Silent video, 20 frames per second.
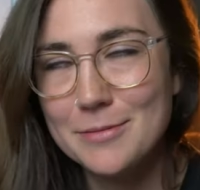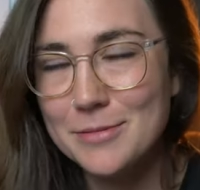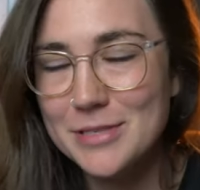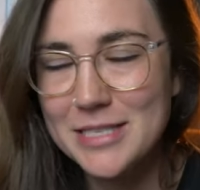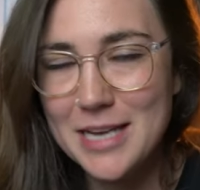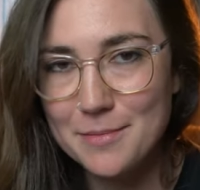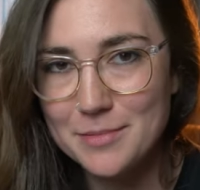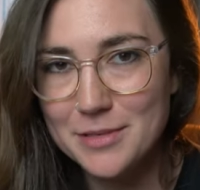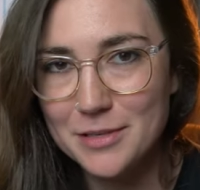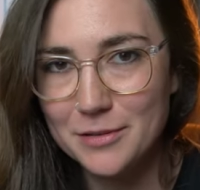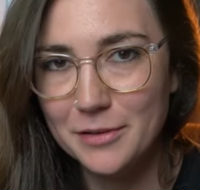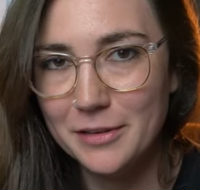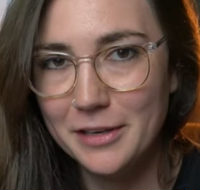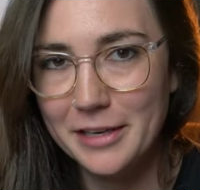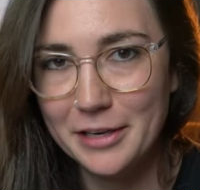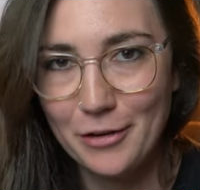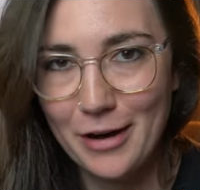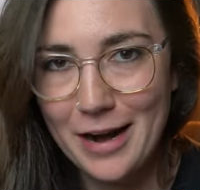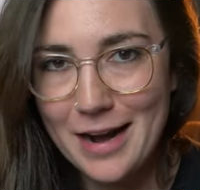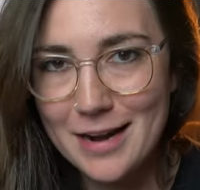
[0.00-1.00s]
It was absolutely
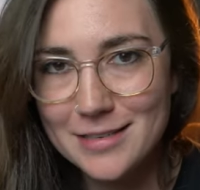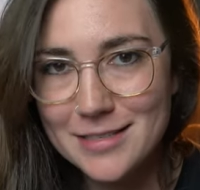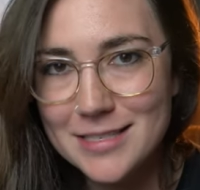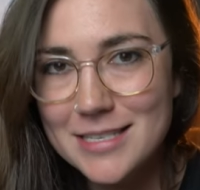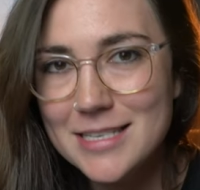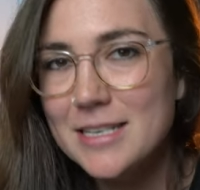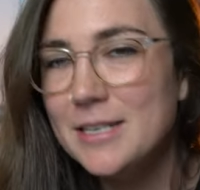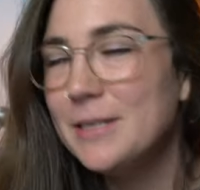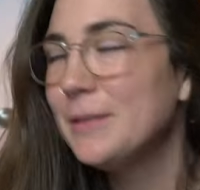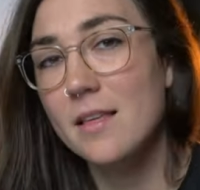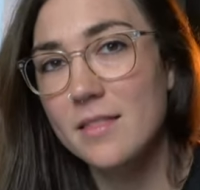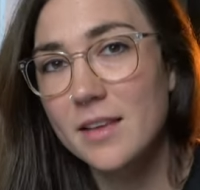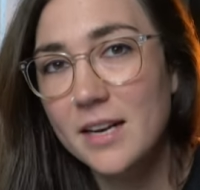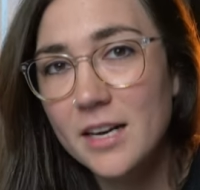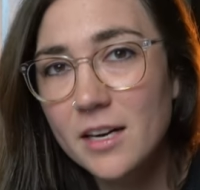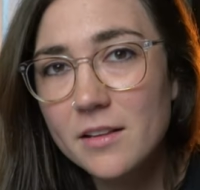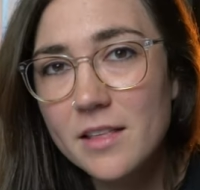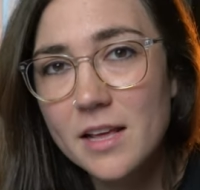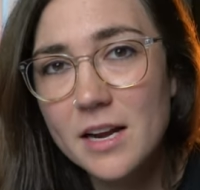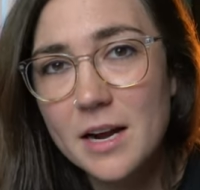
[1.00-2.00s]
grand. The
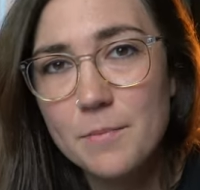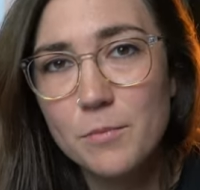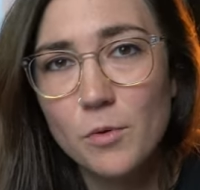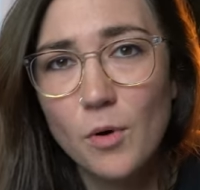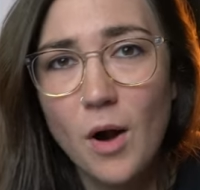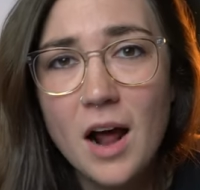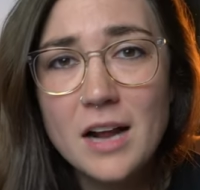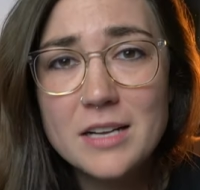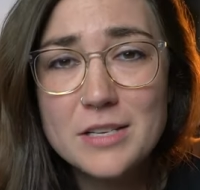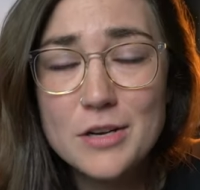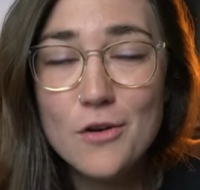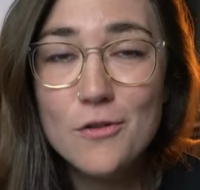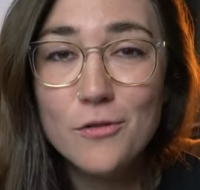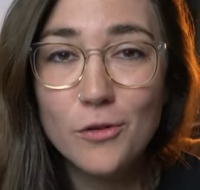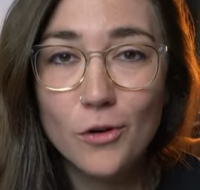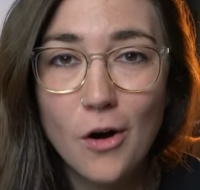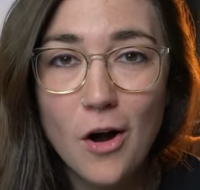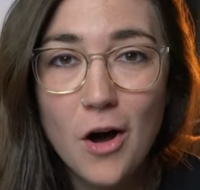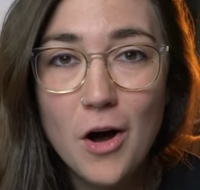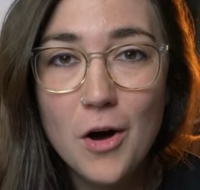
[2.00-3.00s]
gear that I brought
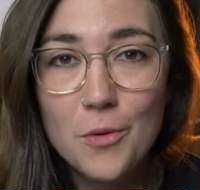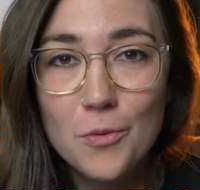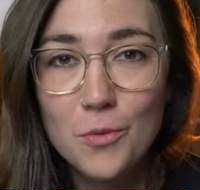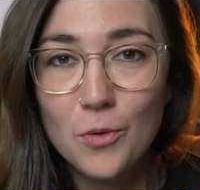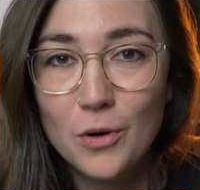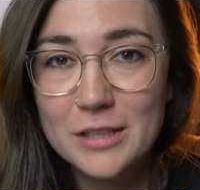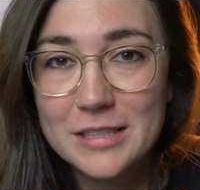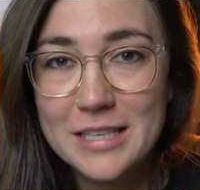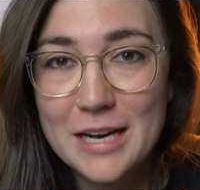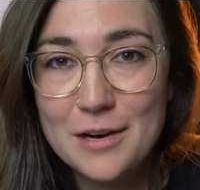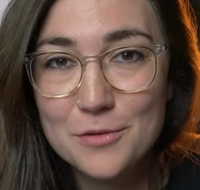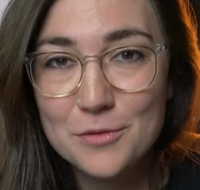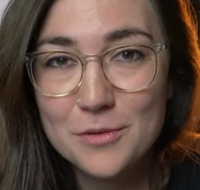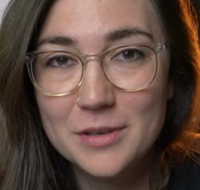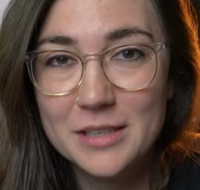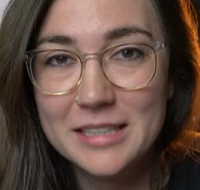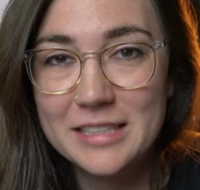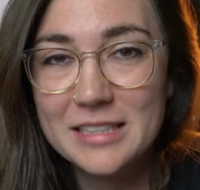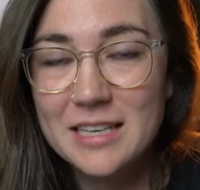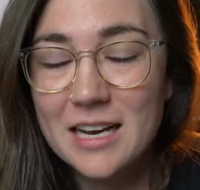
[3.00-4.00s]
overall worked out really